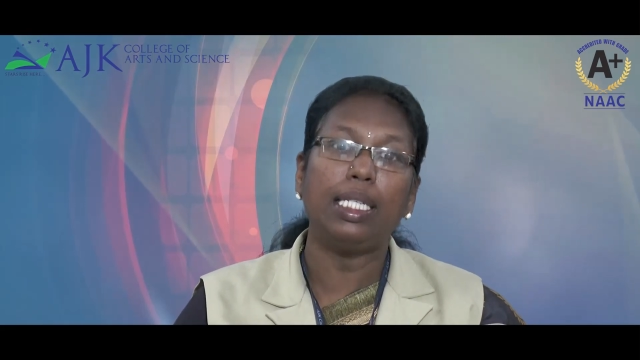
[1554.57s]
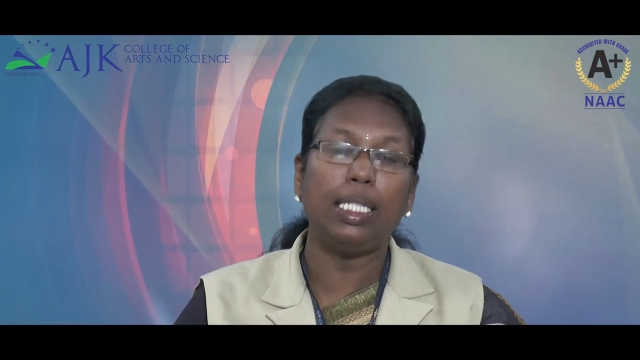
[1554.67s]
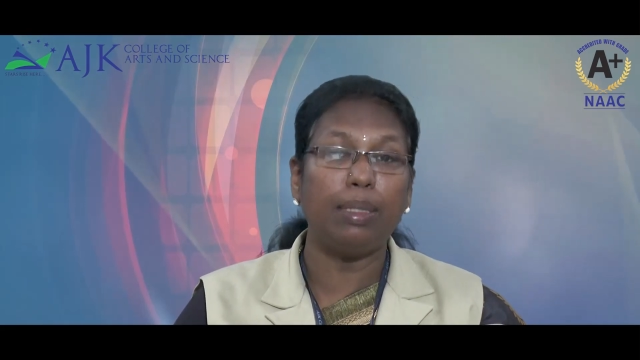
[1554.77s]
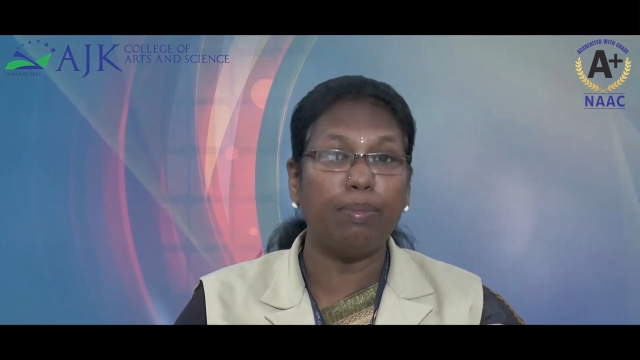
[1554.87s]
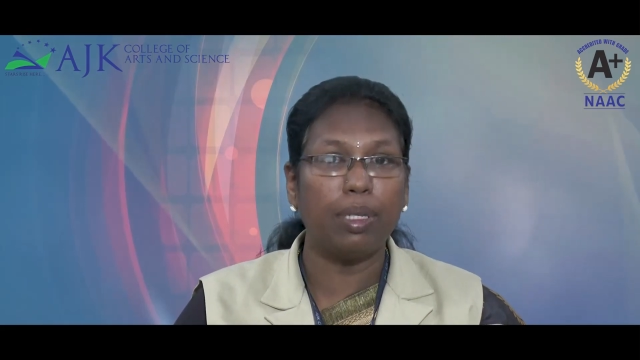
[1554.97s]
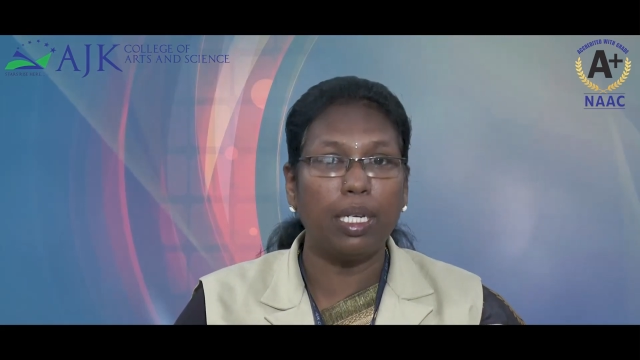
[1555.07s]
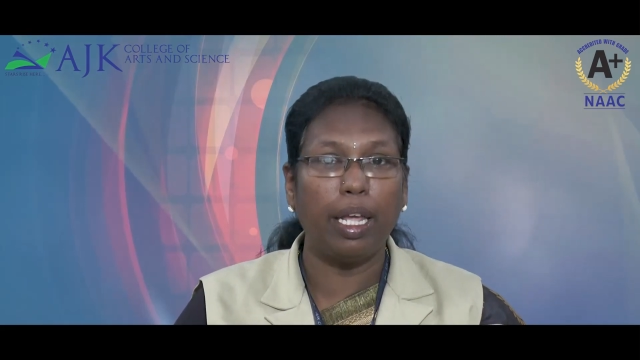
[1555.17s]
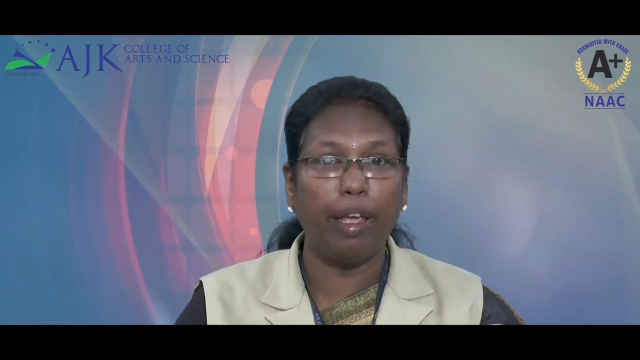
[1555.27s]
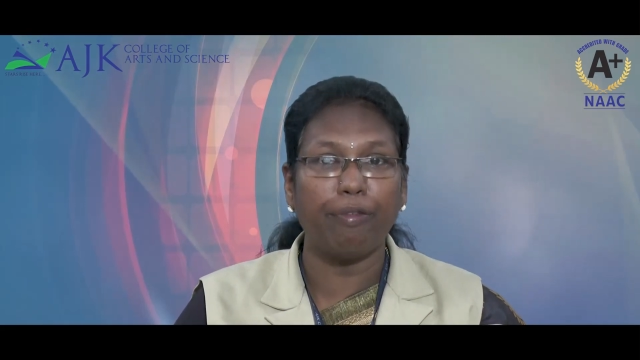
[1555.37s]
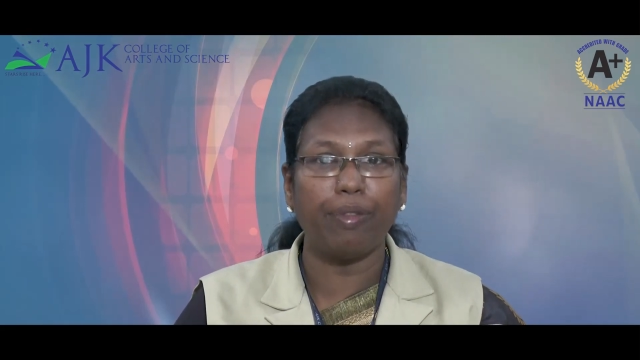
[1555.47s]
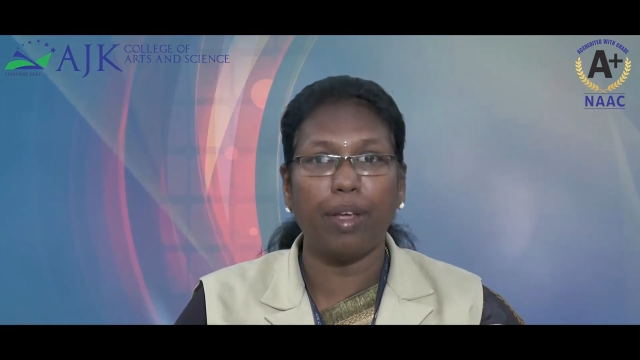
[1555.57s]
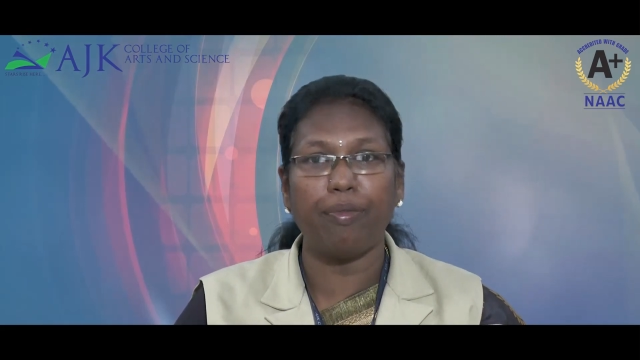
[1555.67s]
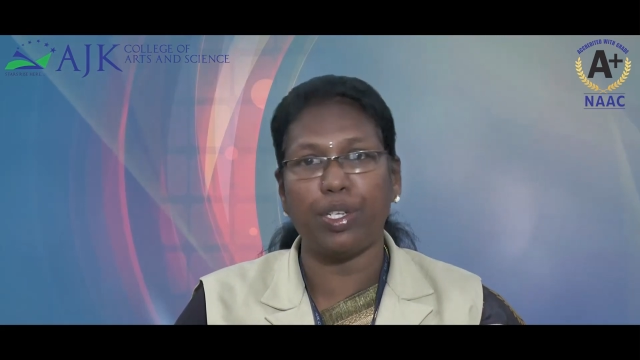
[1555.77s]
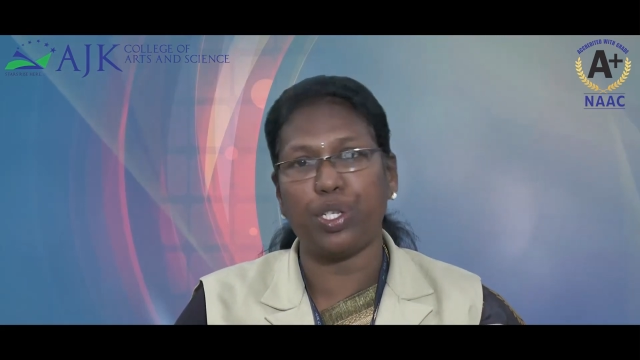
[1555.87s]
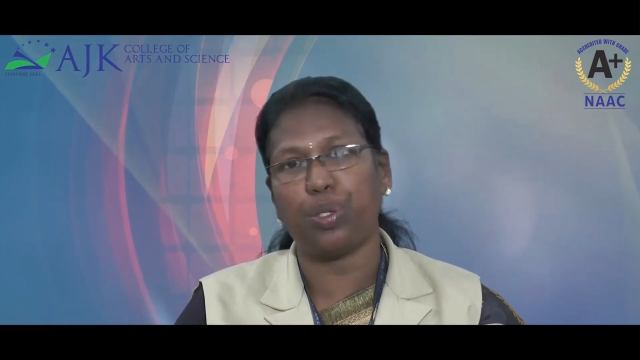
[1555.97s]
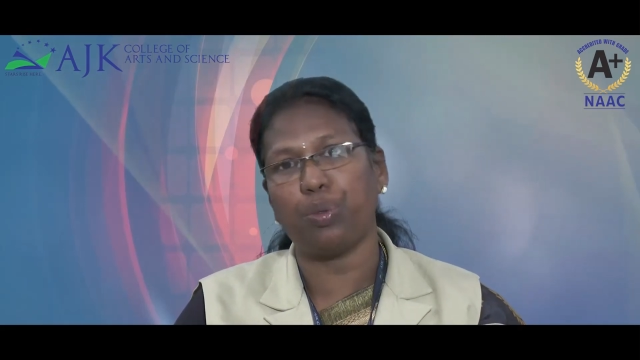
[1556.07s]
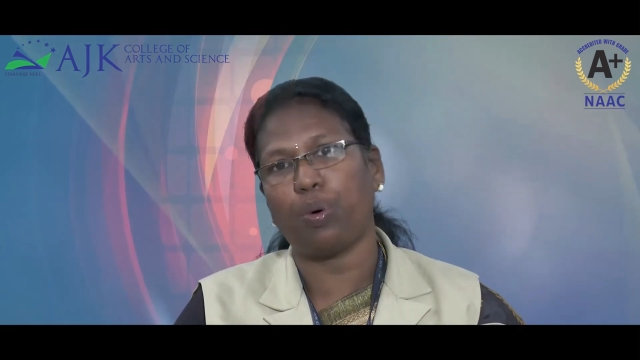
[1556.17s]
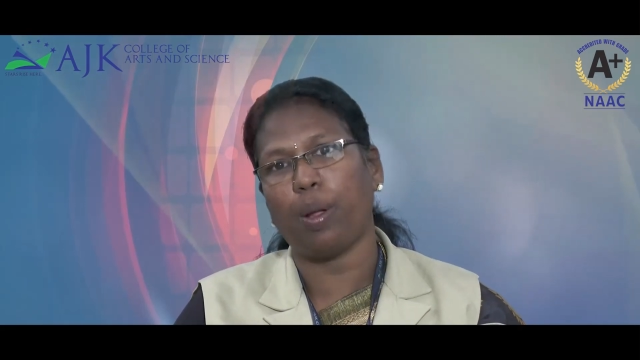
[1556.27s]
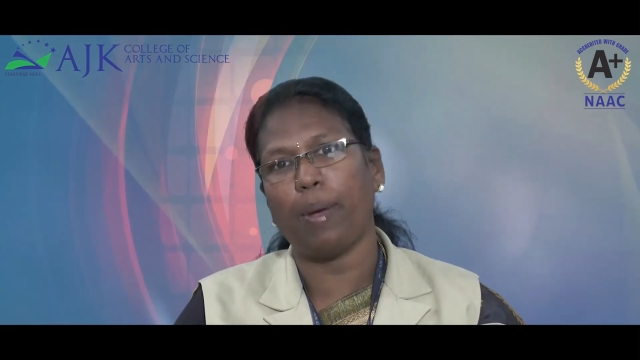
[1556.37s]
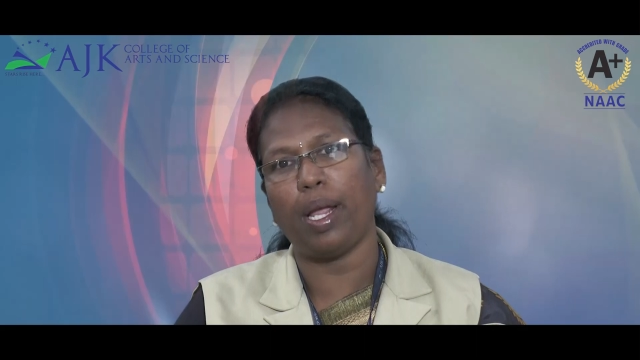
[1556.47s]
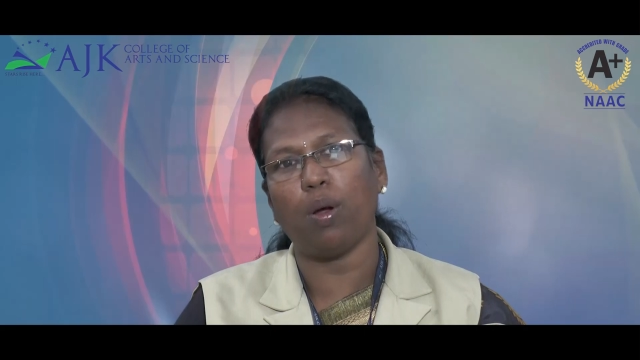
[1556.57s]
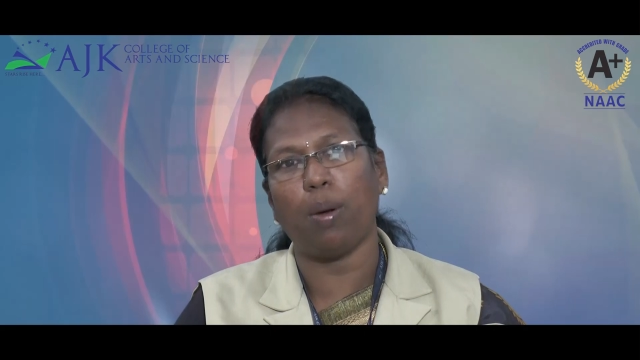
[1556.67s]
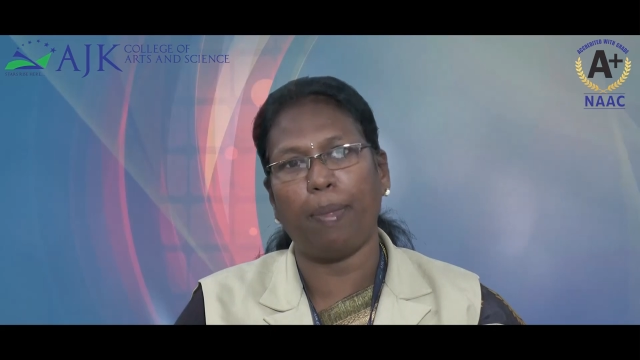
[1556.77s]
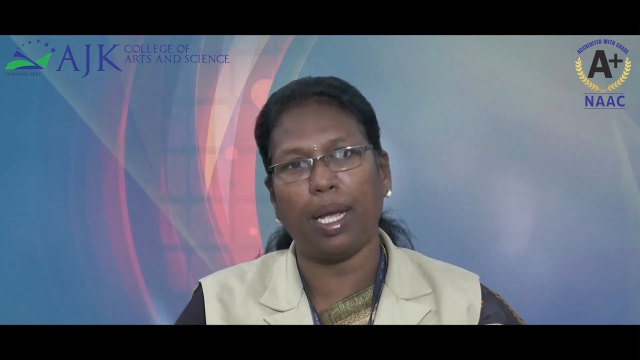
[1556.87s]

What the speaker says: nimble if they wish to remain or